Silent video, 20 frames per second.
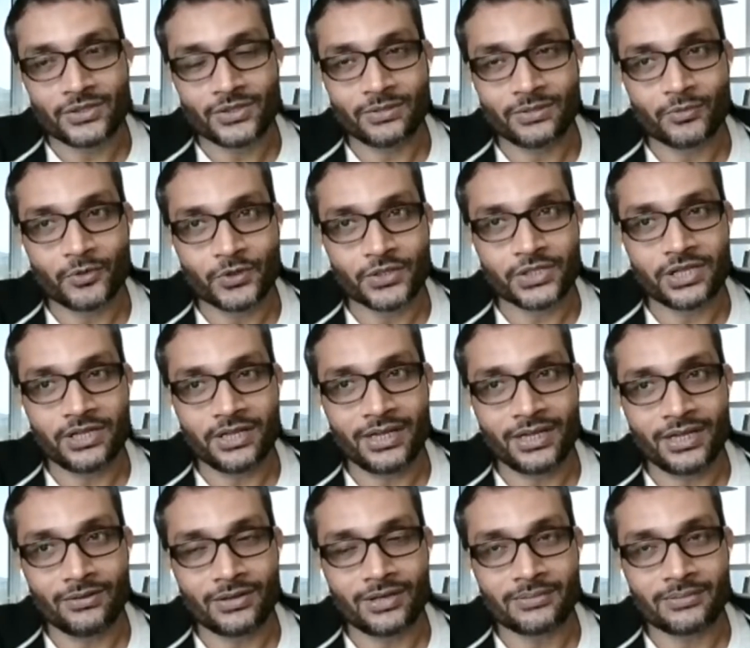So
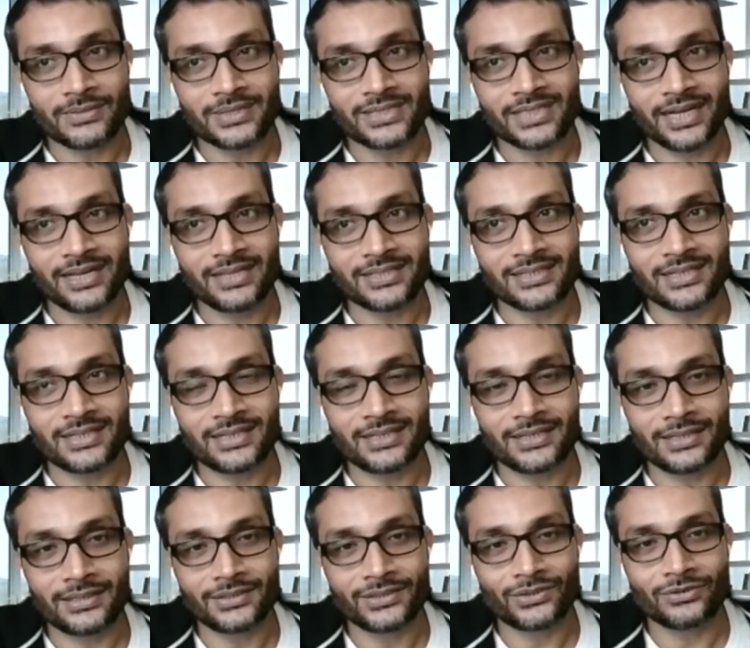mostly, our sales are
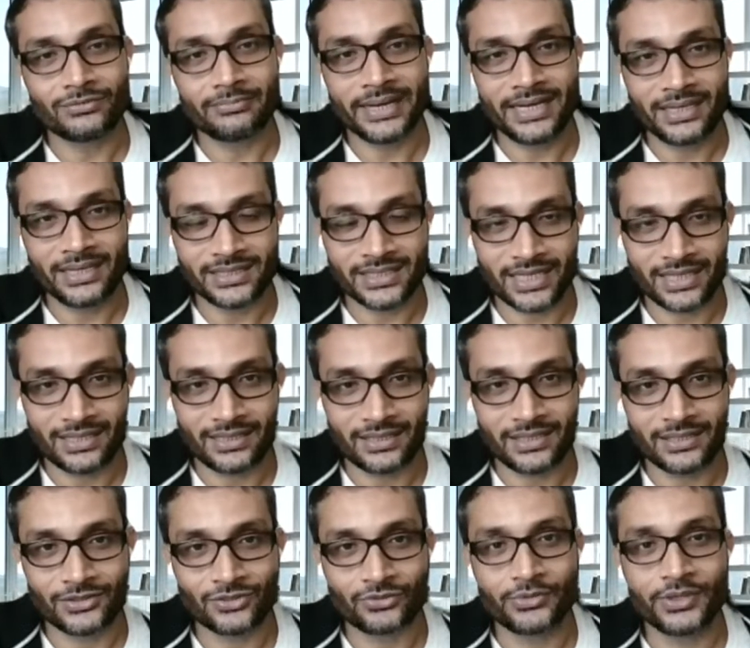done through many
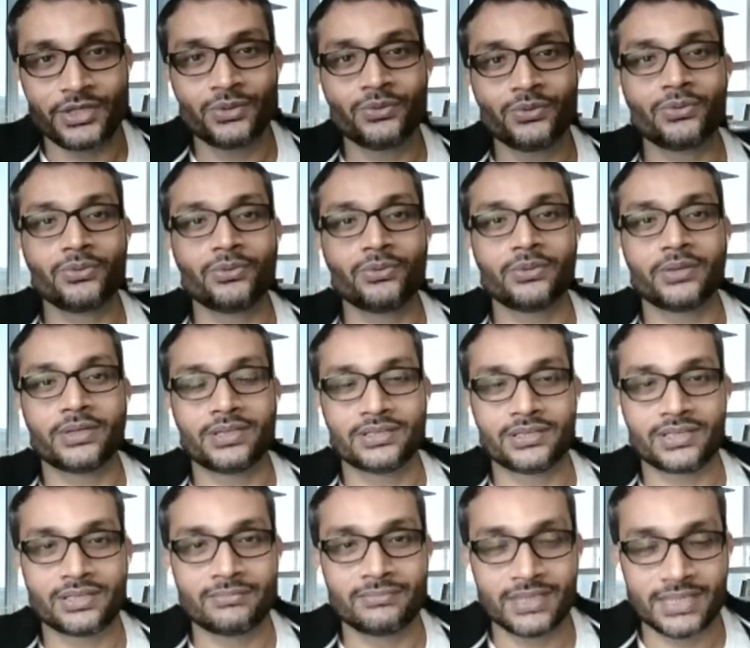channels. So we do
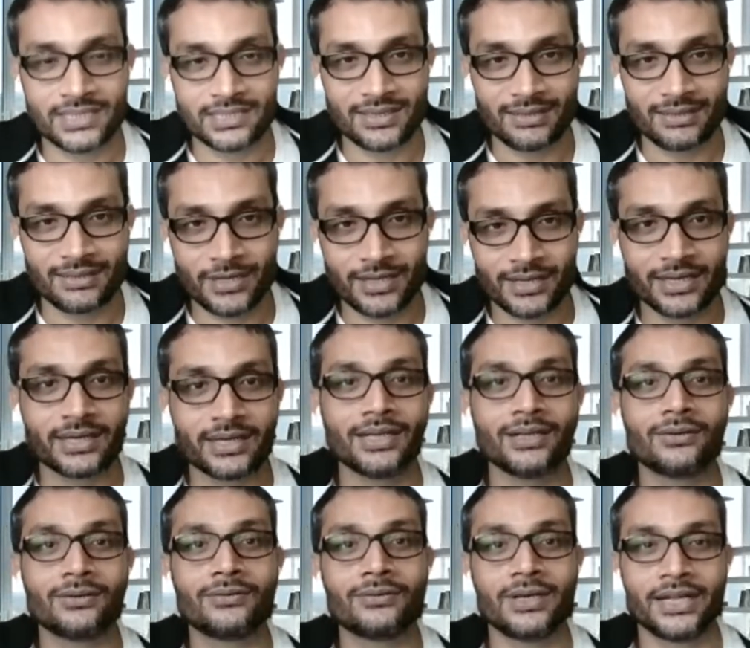some digital
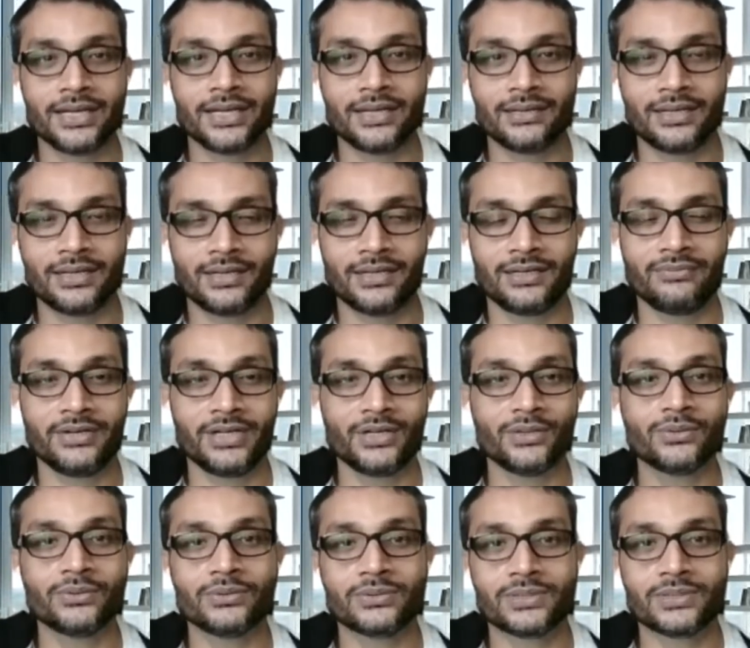marketing on LinkedIn. We
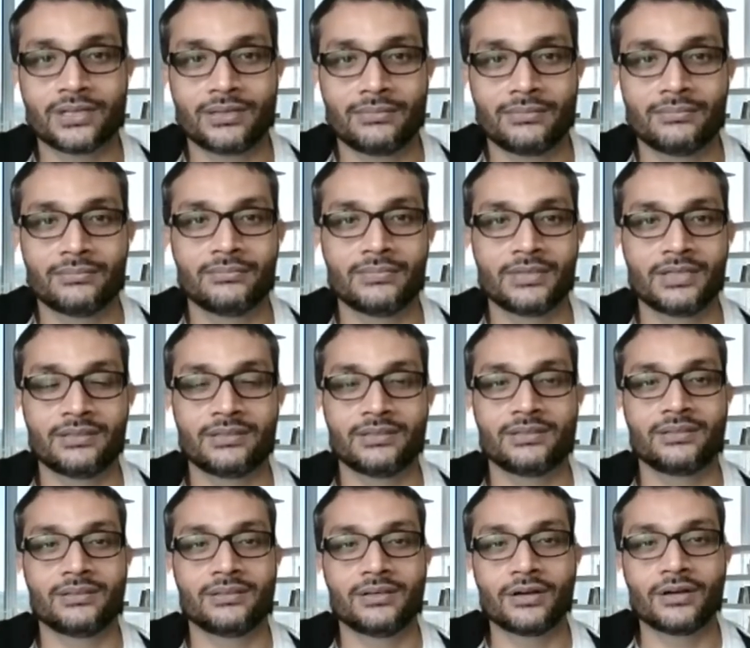do some
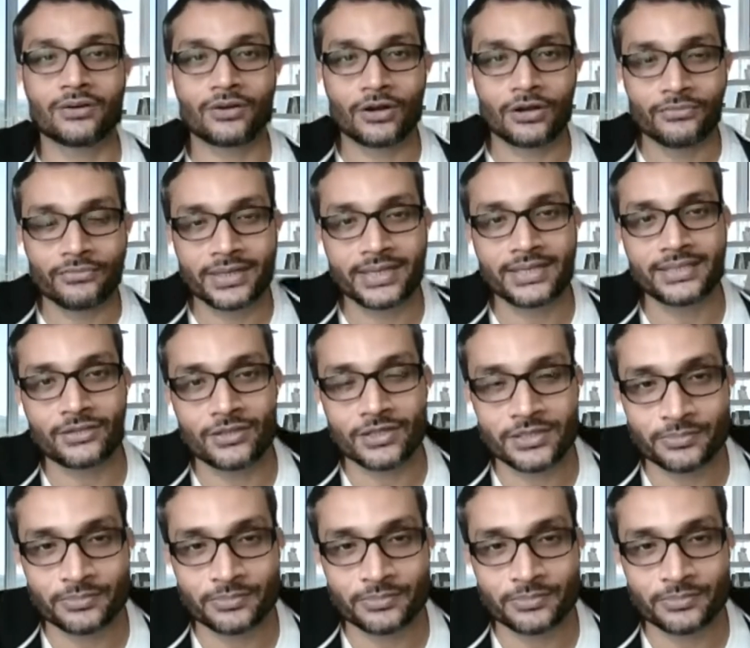conference